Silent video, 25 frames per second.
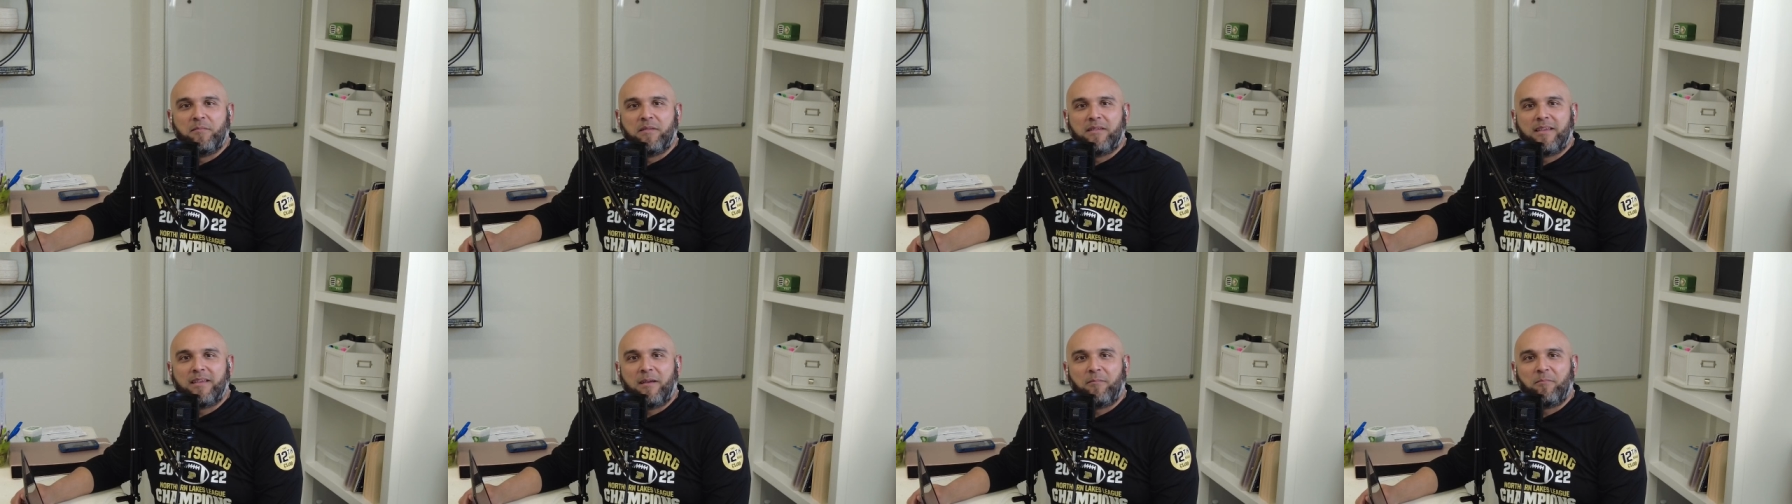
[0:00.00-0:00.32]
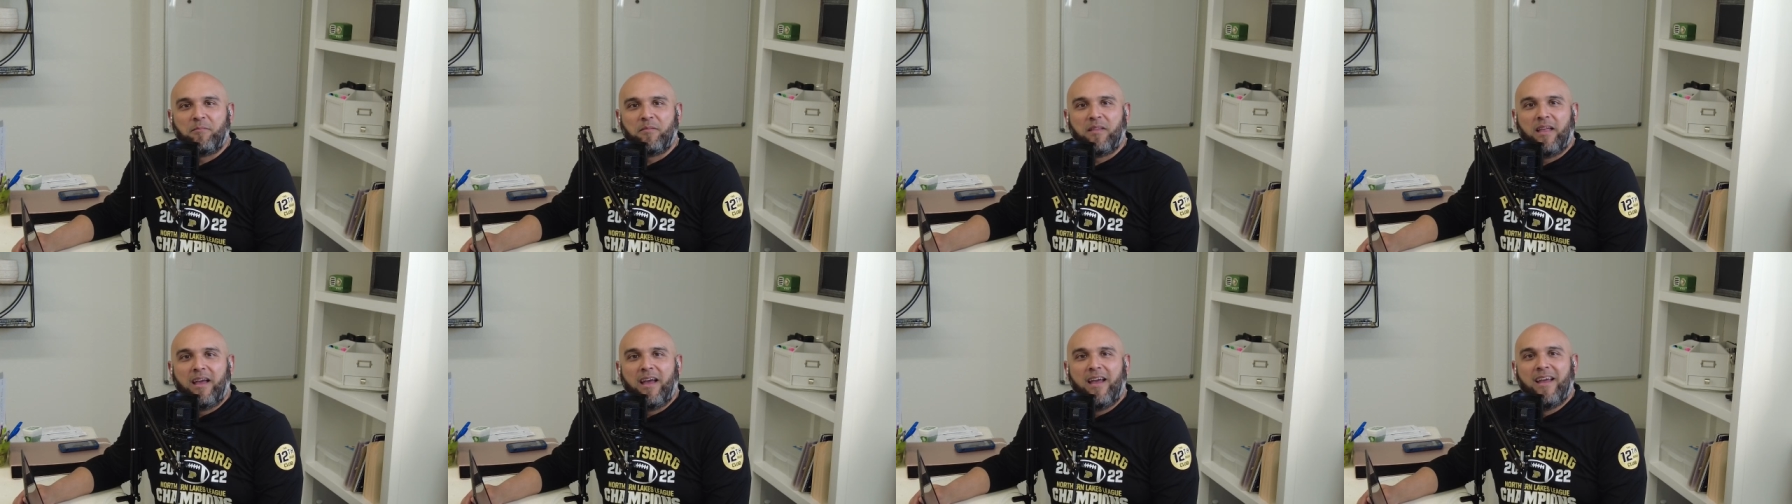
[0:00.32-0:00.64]

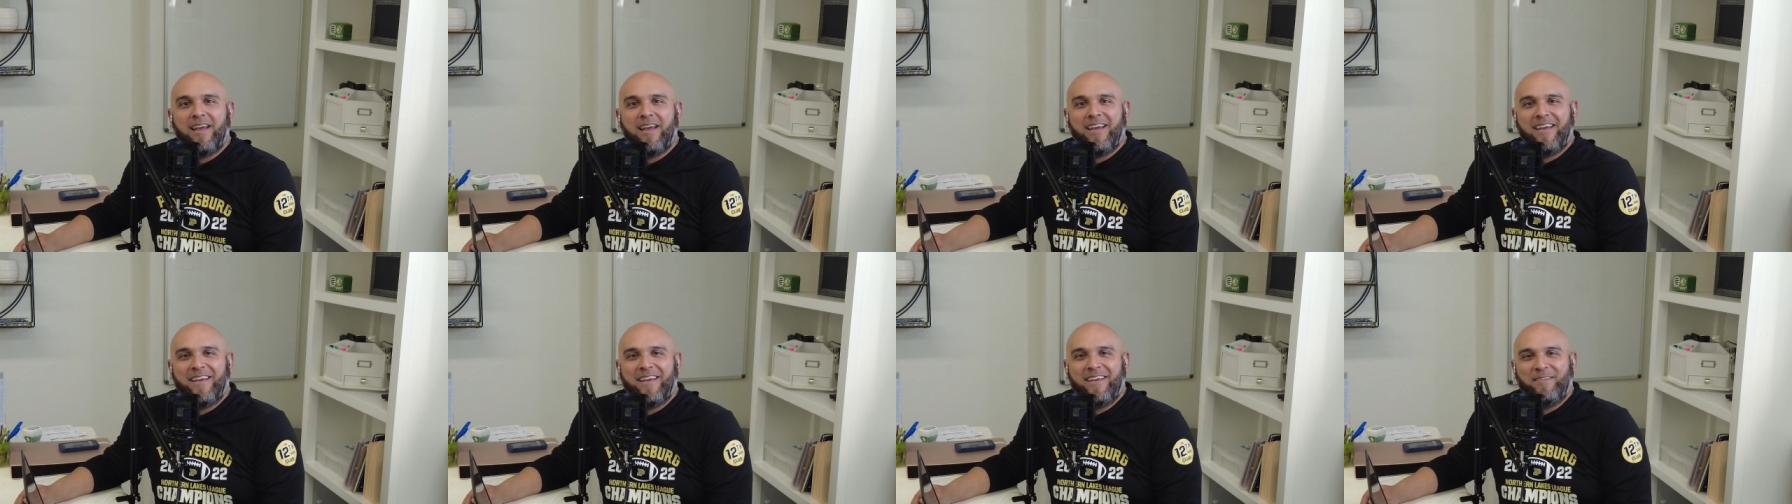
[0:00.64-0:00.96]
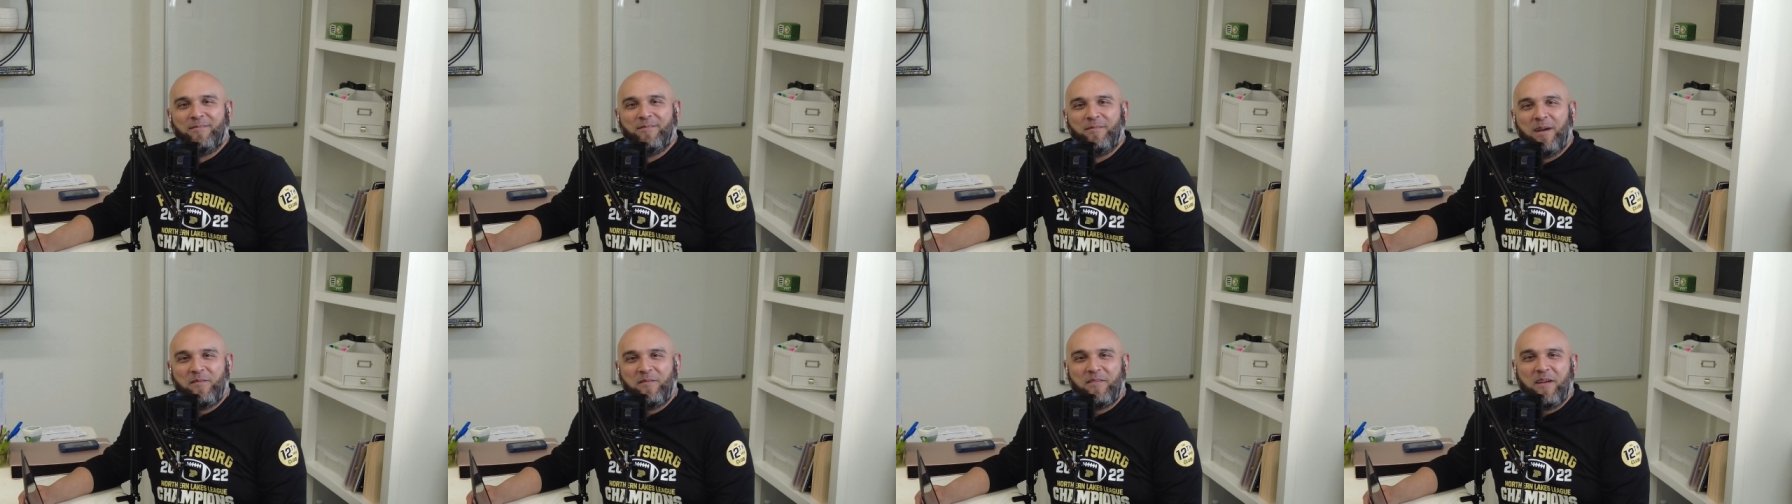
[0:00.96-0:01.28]
except that
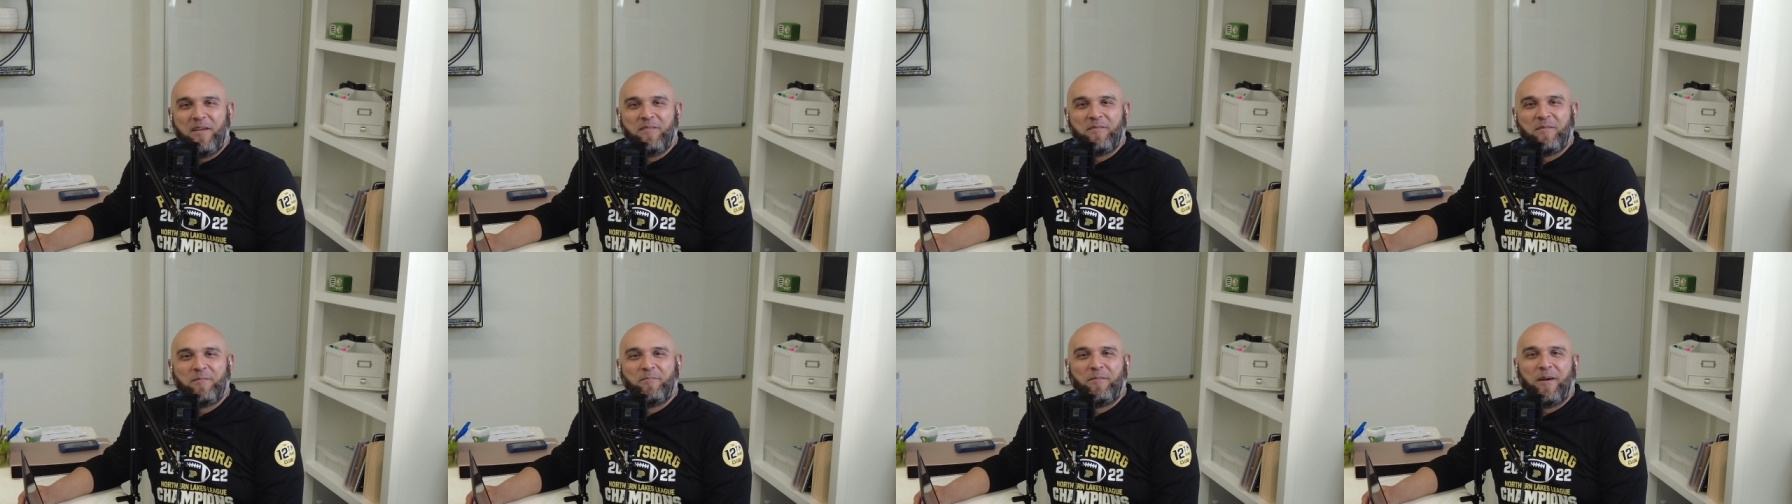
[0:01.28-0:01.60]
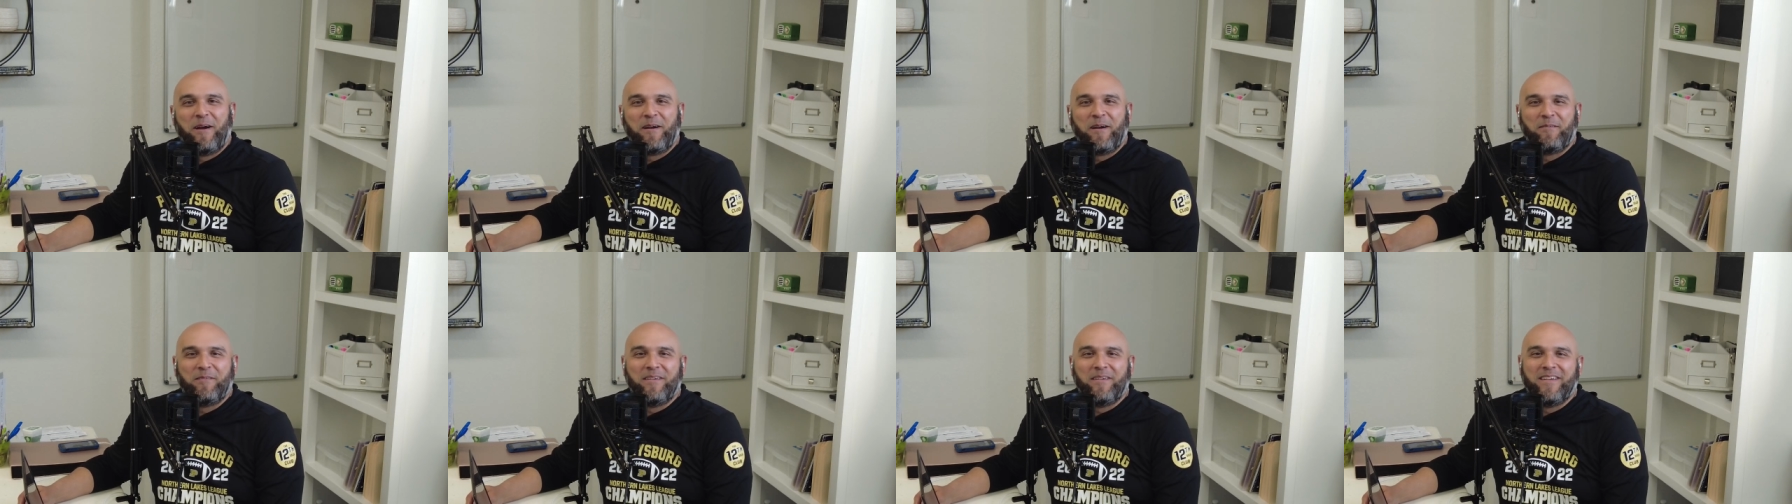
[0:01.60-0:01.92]
my favorite
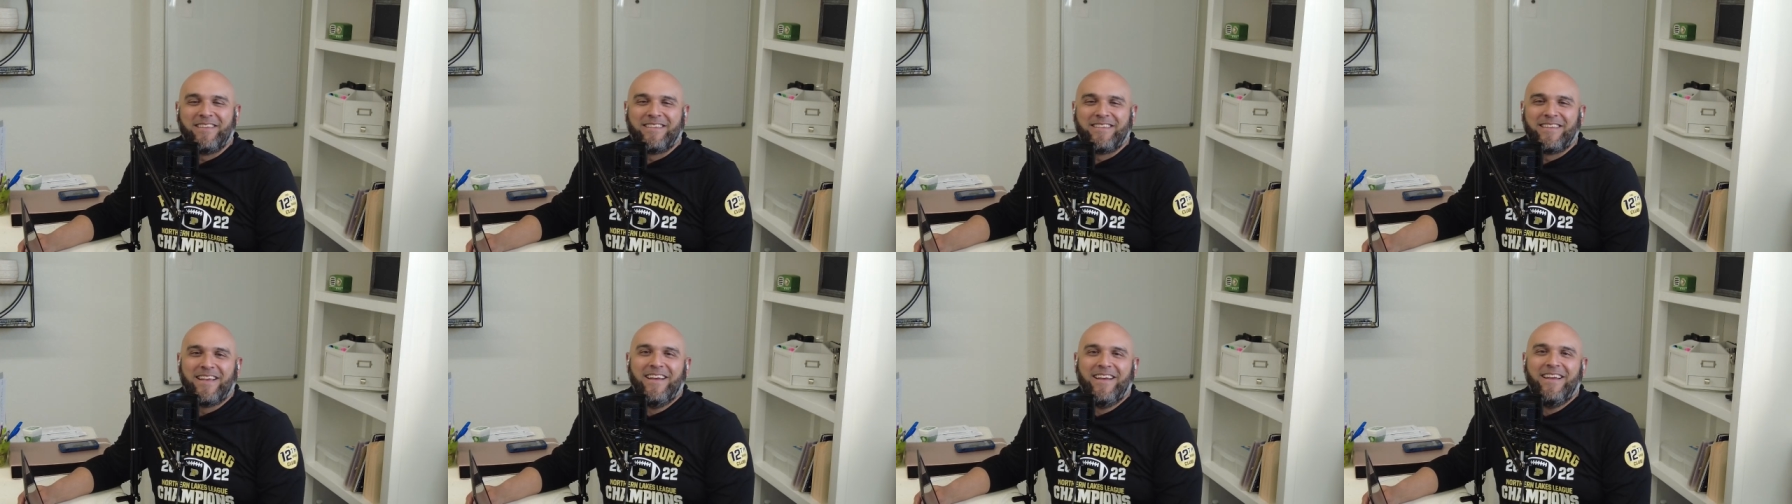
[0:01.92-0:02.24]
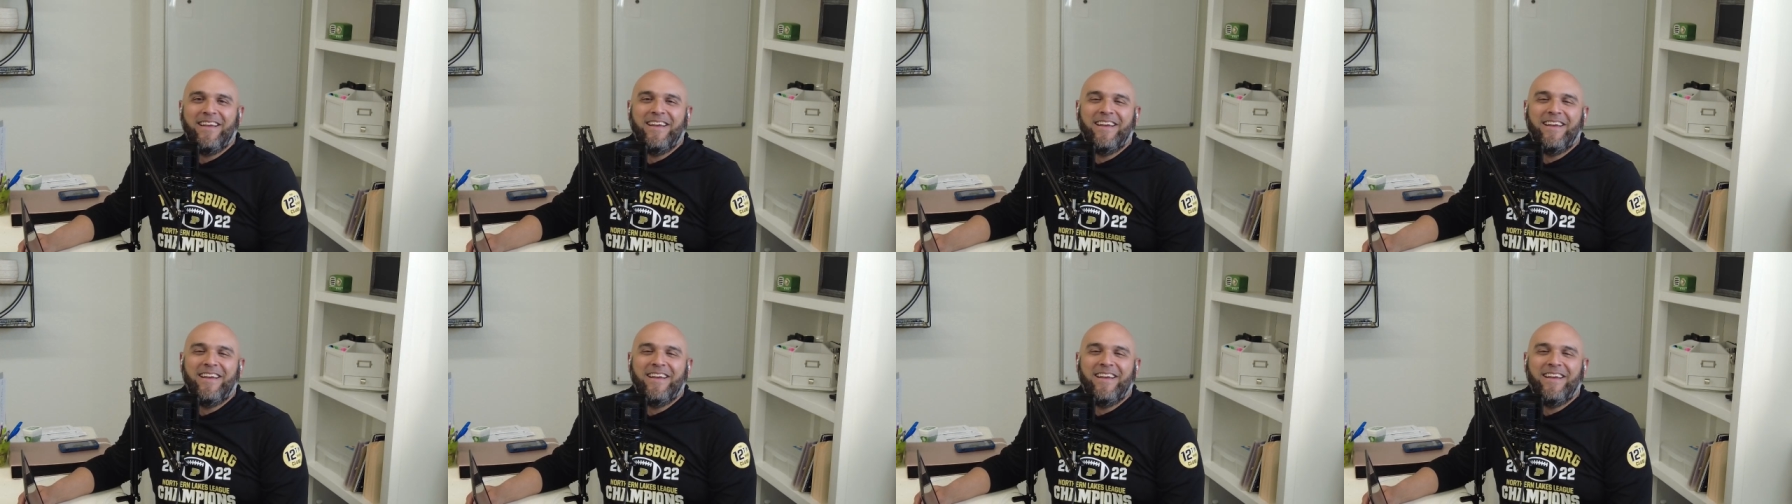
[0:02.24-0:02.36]
part was